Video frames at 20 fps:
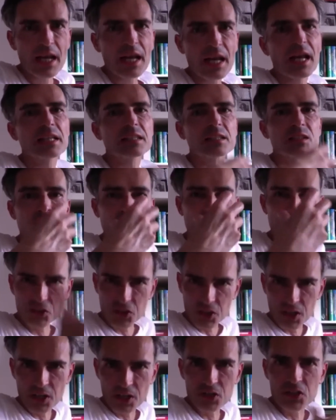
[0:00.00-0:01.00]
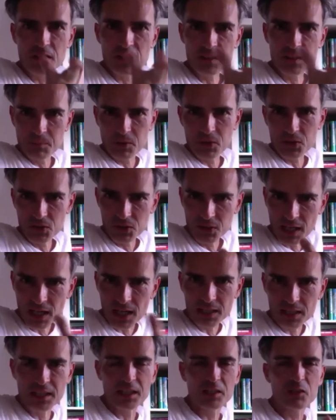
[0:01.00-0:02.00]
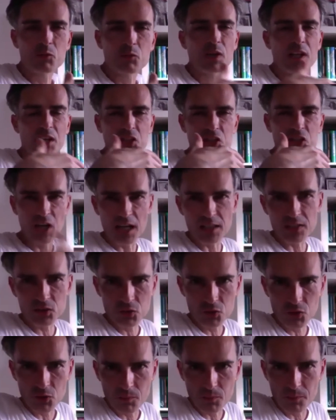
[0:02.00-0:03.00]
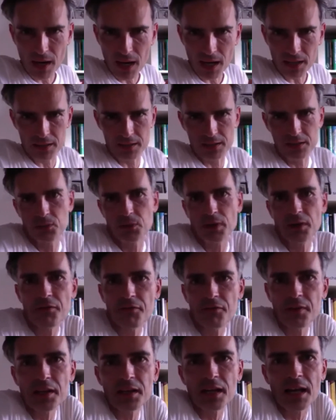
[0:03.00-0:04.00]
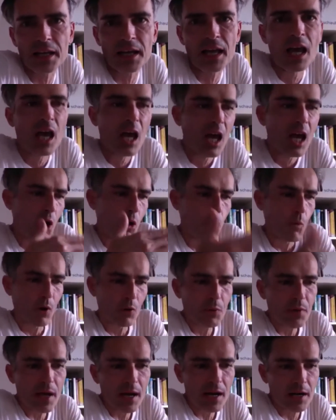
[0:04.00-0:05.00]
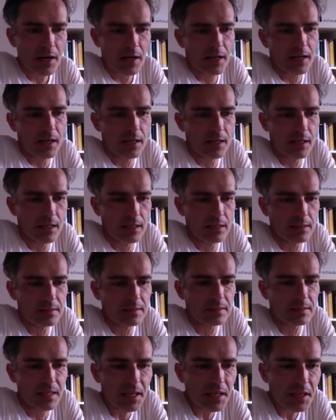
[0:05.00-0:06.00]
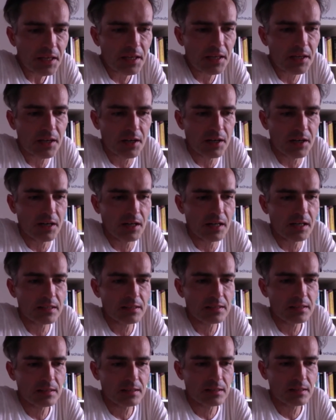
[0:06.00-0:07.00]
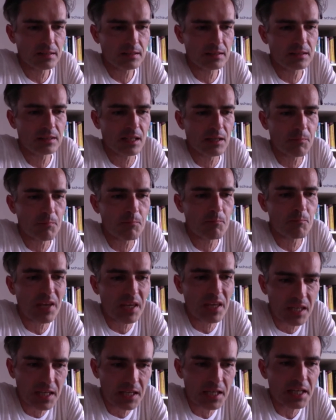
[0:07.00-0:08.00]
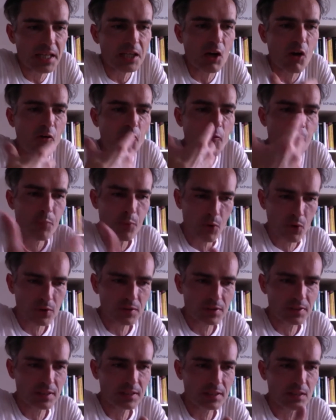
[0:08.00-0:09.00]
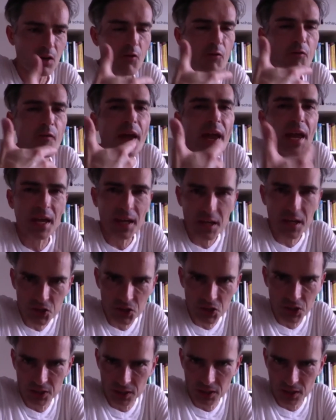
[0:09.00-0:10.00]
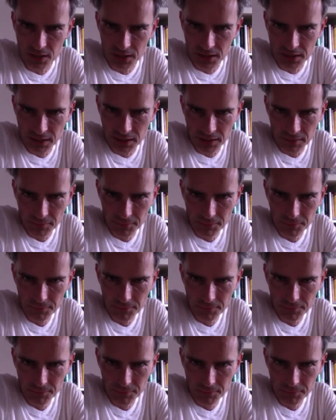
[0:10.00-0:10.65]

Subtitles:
it's gonna change this personality. It will adjust to your body. So I think like what we are seeing here is the beginning of process of aging the linen.